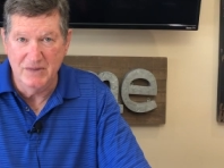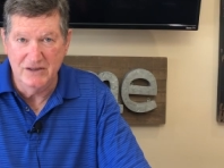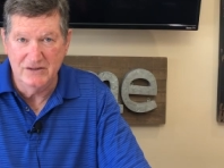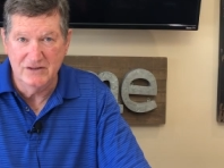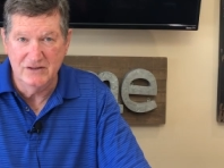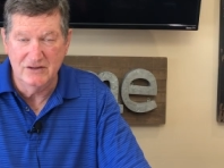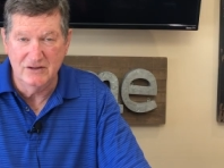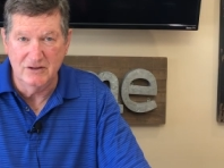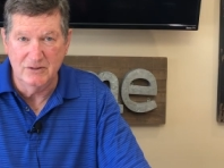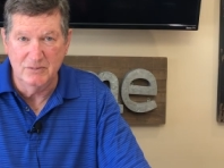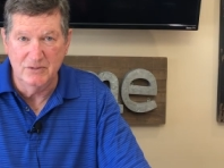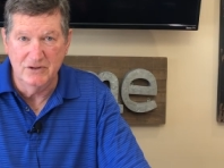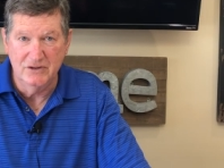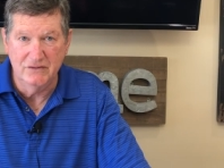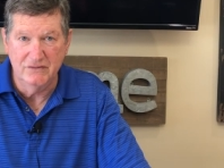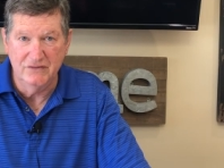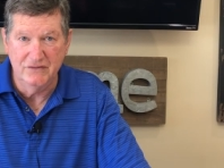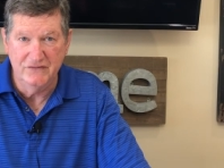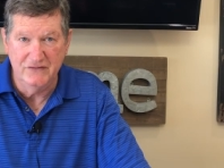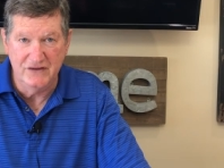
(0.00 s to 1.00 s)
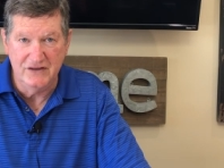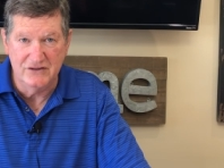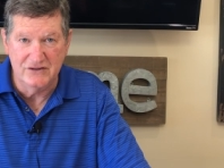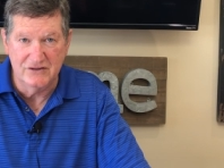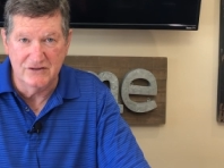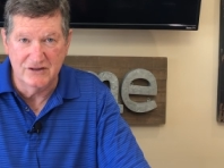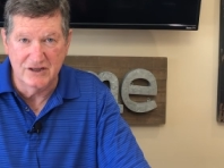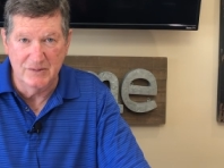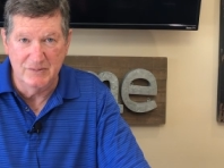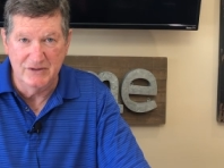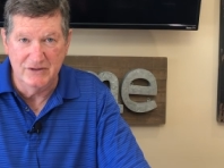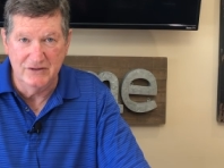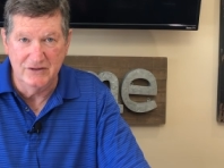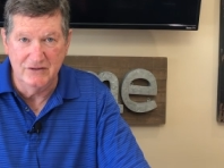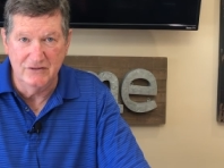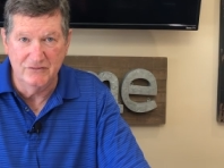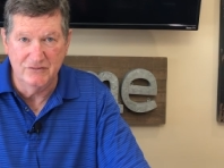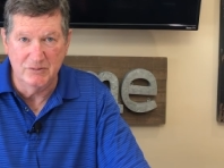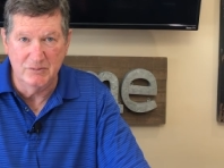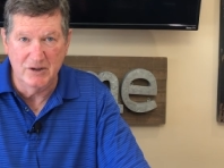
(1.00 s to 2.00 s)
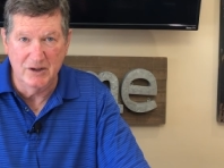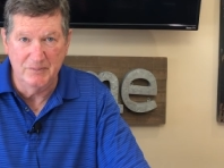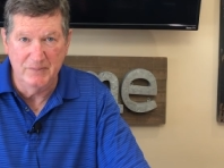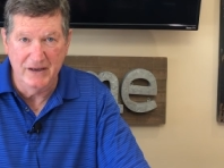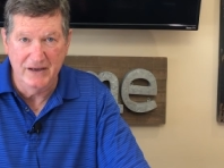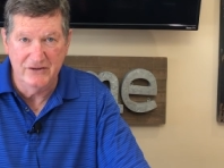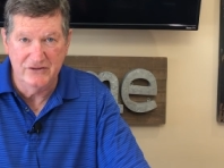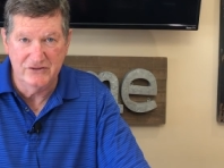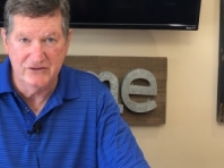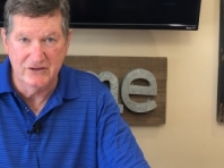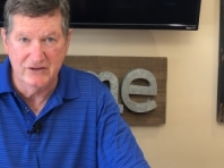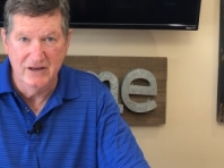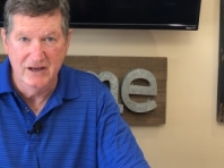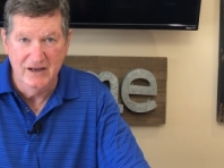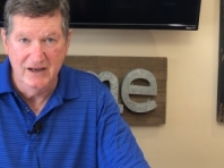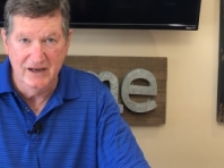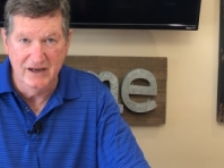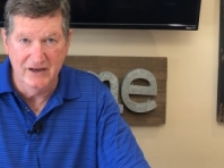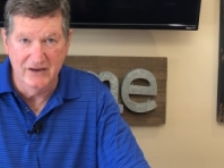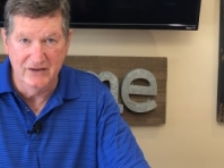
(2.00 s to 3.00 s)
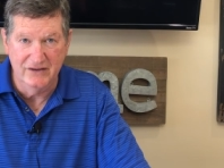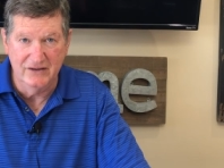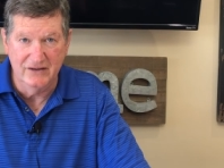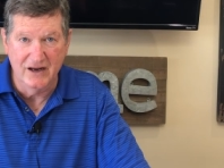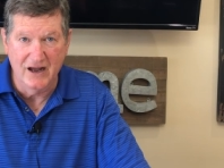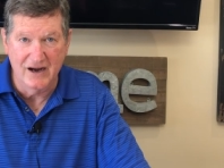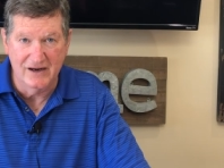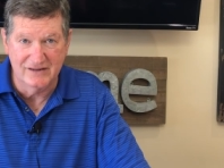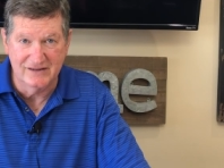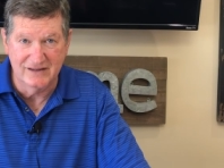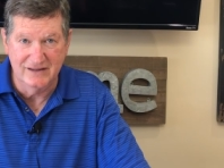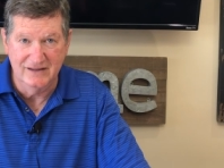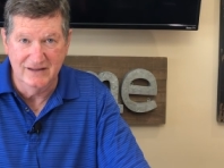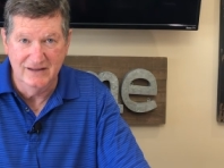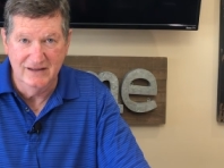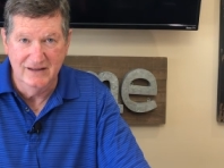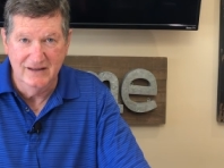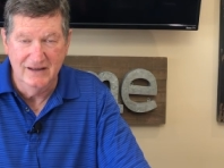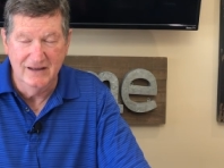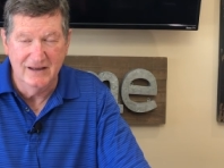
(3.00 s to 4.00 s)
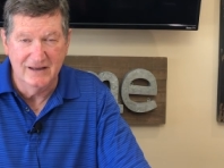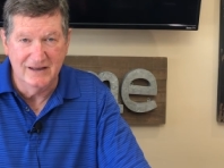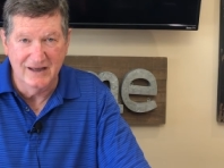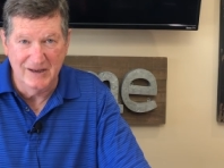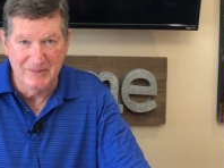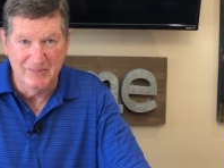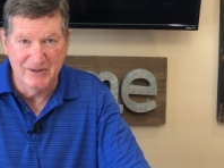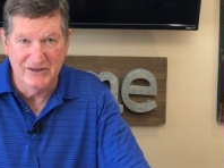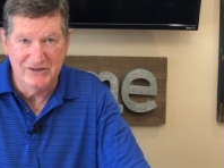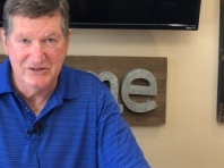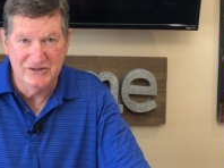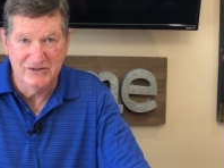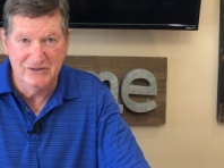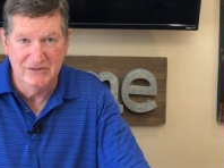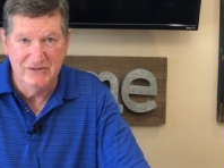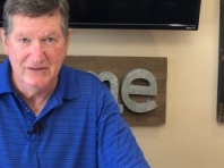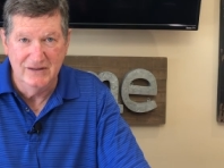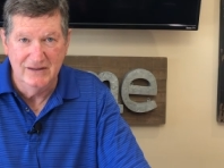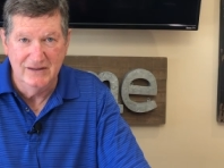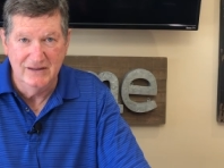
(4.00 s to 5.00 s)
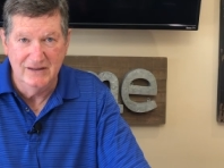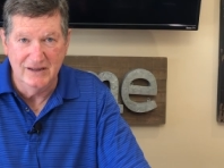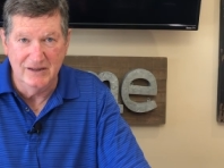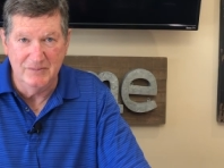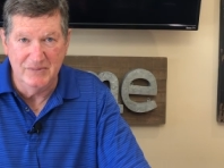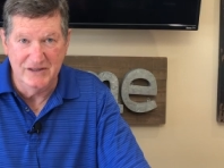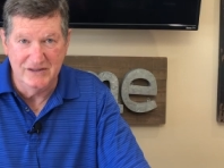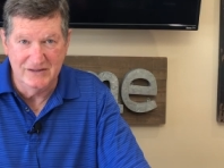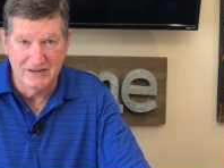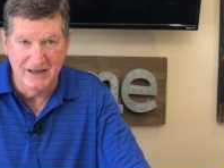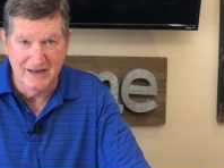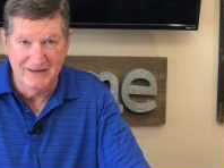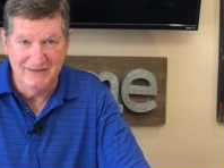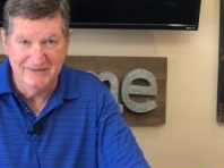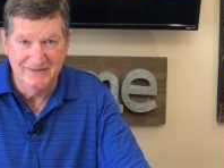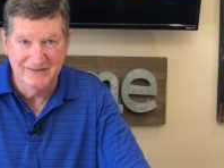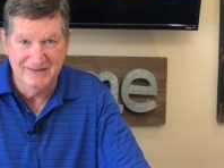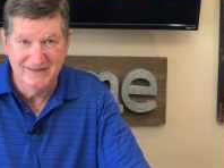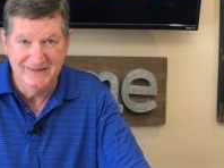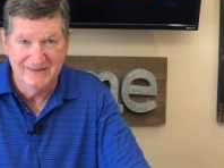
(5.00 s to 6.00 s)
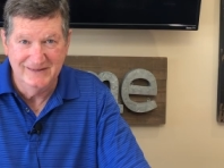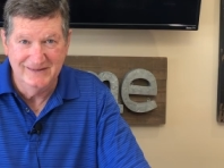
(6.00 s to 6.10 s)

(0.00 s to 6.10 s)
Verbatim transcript: message on the book of Ephesians coming to you from our pastor, Aaron Doxey. God bless you and be safe.